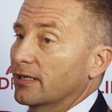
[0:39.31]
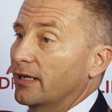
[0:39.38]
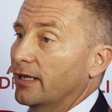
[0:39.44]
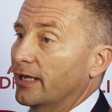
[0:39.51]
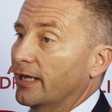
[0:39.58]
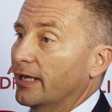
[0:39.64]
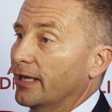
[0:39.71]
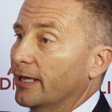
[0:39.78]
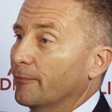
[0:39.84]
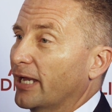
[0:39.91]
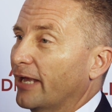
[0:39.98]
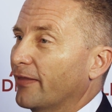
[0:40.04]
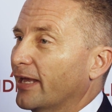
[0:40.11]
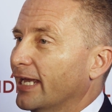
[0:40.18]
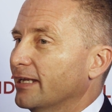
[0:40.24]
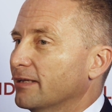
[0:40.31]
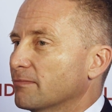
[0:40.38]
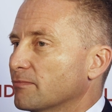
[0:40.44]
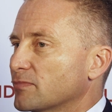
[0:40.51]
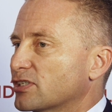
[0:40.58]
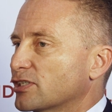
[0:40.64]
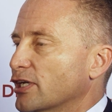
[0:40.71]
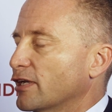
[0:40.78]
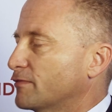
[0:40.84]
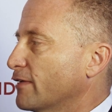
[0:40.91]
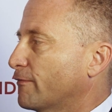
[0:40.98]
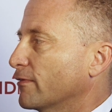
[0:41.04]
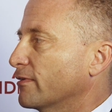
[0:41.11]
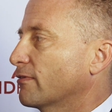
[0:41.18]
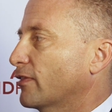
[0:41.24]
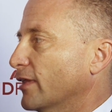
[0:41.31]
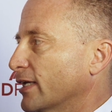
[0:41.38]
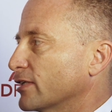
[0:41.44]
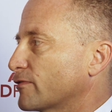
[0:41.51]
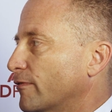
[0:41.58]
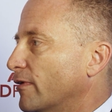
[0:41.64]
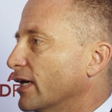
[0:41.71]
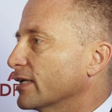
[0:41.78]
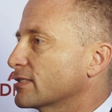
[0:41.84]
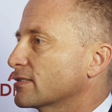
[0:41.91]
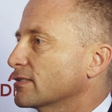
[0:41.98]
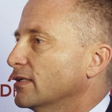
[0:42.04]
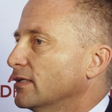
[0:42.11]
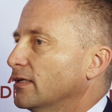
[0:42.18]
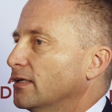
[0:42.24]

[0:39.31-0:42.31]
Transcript: um, and they serve different things for us.